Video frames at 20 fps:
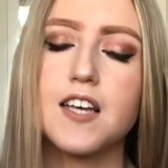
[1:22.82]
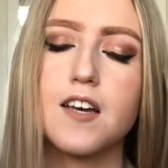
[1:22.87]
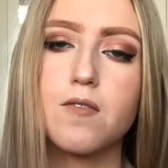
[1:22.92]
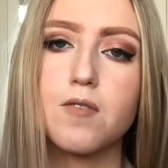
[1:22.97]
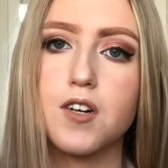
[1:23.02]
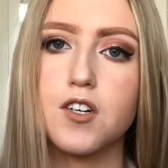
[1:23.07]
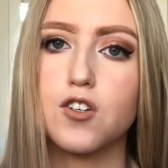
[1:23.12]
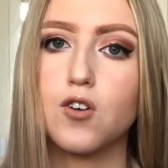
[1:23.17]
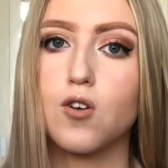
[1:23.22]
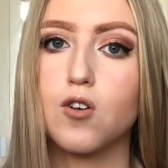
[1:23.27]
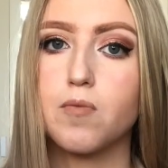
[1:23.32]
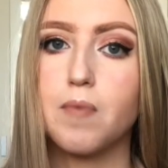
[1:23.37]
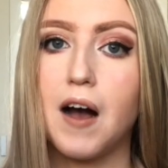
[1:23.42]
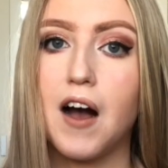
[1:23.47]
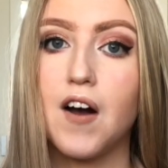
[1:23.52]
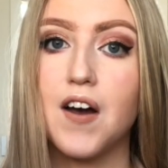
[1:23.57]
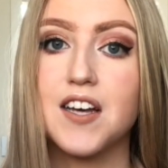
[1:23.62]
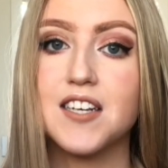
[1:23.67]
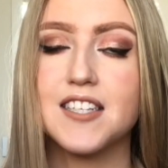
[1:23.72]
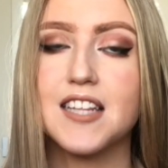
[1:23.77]
thing I'm going to talk
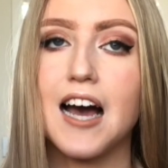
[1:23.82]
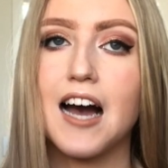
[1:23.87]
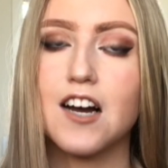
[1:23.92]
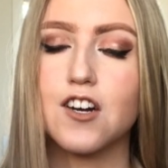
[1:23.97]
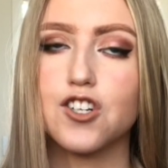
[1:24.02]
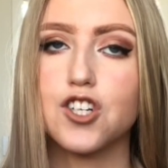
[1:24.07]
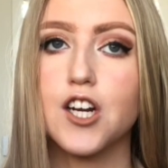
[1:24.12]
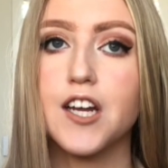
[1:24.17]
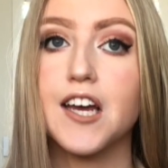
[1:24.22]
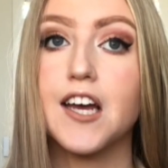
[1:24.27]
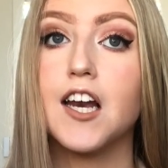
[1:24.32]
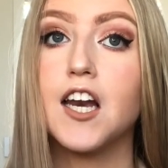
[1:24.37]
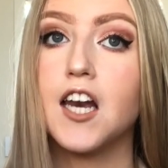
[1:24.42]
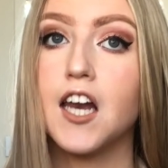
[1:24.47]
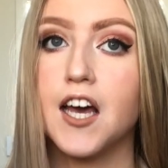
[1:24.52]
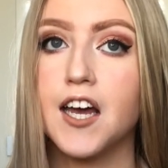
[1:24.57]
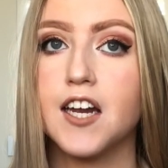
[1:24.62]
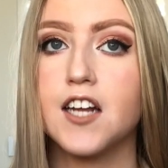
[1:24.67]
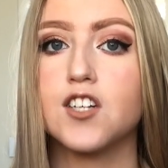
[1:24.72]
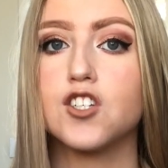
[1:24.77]
about is actually
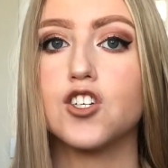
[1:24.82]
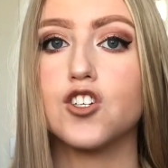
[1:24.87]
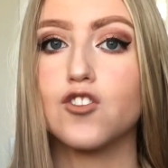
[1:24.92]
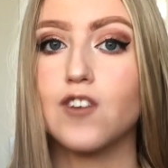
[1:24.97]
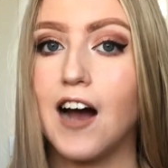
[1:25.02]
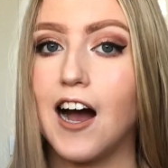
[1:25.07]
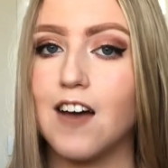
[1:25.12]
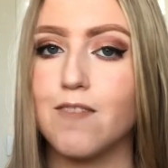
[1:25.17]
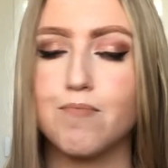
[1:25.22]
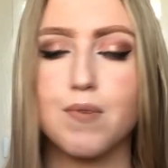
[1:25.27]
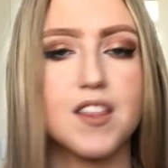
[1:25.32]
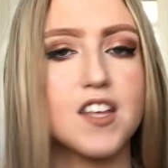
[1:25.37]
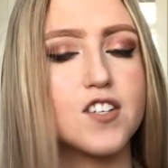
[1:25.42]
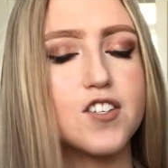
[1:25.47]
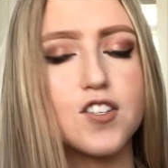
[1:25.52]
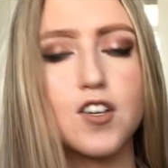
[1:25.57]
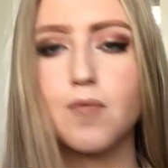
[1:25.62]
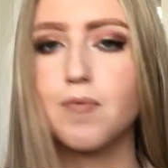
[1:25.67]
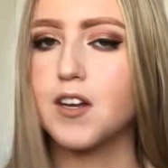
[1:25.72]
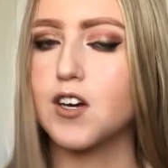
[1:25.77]
learning to drive, but there's
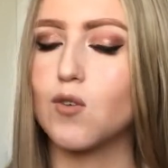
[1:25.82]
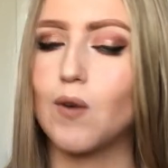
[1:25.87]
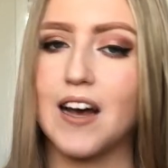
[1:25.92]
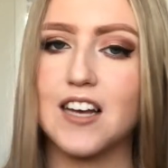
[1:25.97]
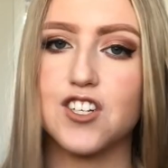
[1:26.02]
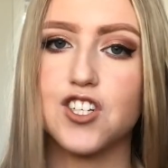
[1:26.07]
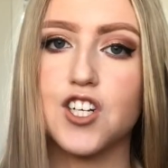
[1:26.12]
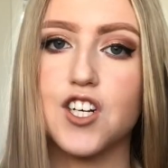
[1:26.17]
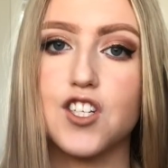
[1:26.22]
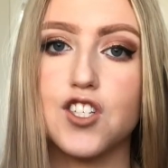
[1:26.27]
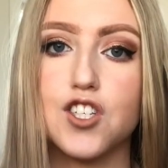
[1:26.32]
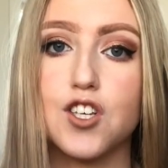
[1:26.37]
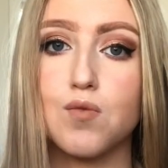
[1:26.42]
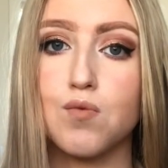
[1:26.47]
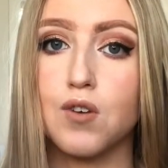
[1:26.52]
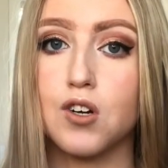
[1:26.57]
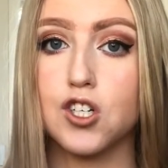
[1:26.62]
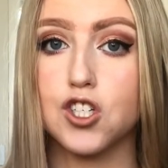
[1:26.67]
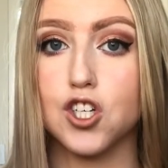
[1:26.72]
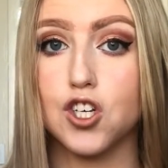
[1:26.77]
so many questions you
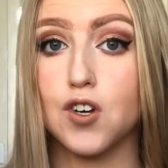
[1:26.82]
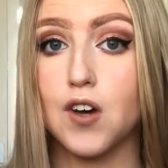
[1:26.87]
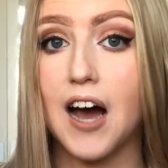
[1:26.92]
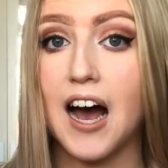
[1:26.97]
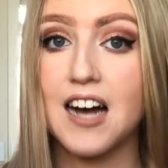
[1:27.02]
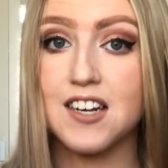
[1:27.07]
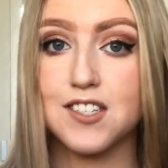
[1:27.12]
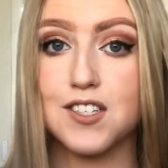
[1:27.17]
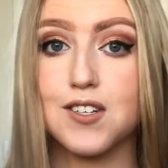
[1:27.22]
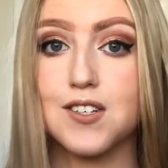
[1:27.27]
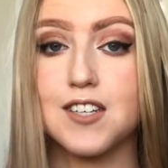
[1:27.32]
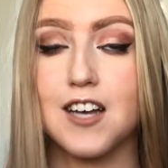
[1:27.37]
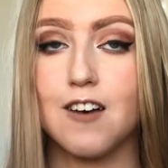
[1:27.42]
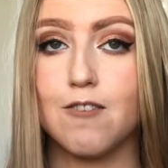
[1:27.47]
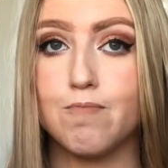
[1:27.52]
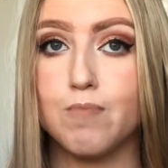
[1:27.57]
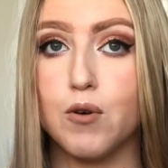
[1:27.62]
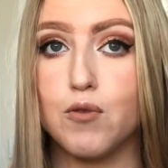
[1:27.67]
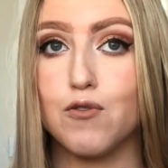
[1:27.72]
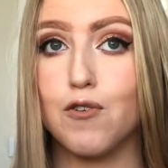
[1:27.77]
want to ask
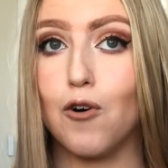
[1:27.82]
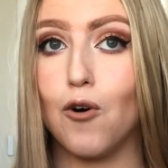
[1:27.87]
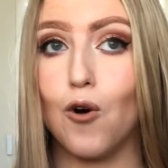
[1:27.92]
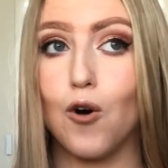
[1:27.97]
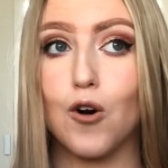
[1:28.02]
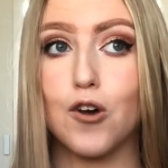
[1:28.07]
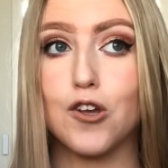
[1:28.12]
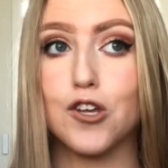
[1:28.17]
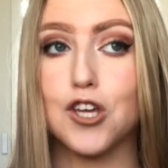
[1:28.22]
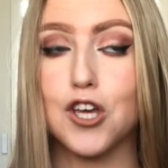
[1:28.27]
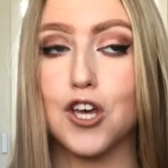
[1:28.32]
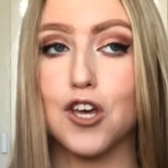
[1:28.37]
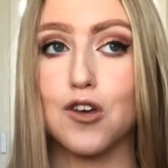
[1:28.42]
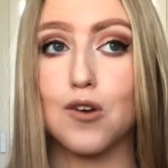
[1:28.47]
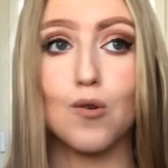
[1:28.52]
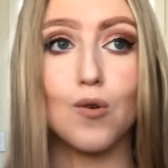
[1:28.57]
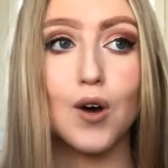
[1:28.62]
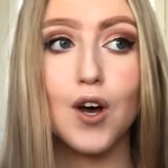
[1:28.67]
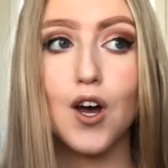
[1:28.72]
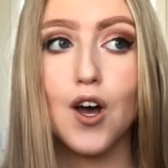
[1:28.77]
yourself before
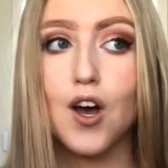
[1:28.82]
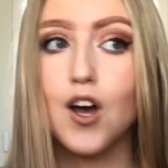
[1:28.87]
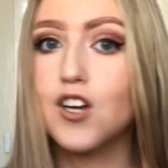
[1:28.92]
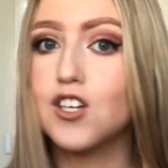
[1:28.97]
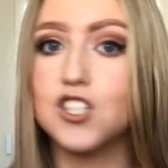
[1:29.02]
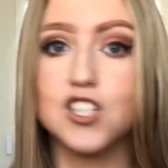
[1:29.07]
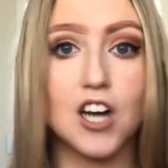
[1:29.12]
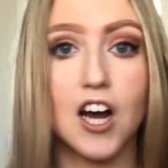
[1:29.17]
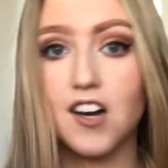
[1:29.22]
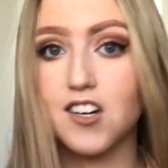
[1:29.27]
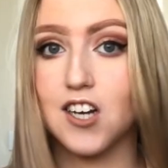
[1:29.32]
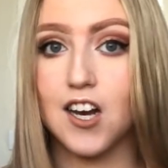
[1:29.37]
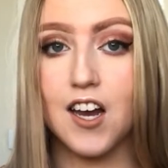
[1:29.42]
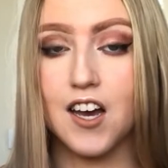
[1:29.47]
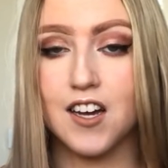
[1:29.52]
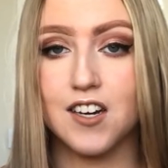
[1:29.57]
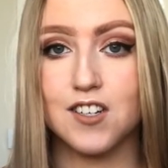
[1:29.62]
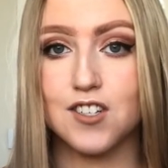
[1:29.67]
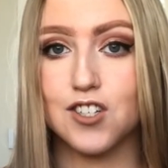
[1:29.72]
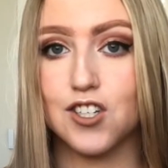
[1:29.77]
you start to
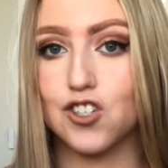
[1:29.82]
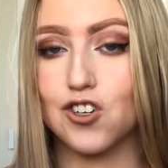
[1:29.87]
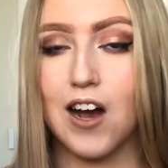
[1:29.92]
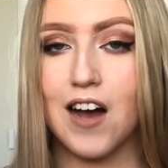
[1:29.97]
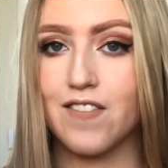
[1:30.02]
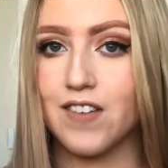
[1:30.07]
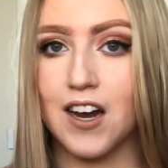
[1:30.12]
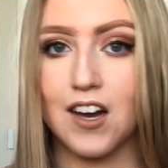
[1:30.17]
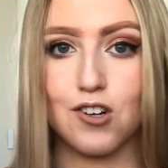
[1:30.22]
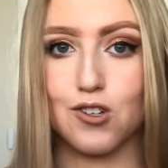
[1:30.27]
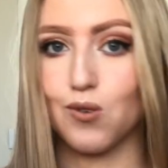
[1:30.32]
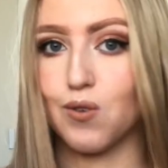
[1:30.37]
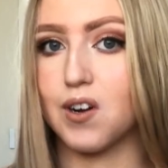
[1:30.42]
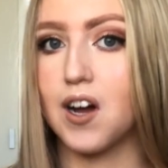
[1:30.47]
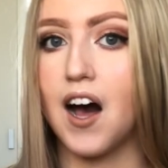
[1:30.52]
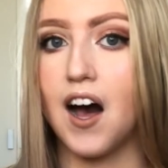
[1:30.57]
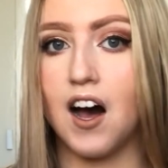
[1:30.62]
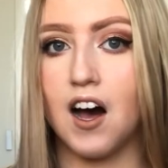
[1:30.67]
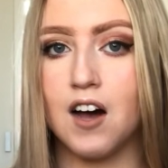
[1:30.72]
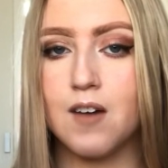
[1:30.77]
learn to drive an actual
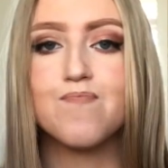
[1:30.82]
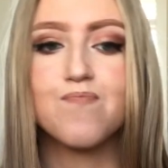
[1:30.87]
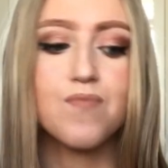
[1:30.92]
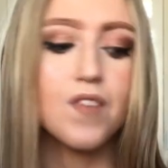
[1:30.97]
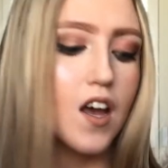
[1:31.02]
car,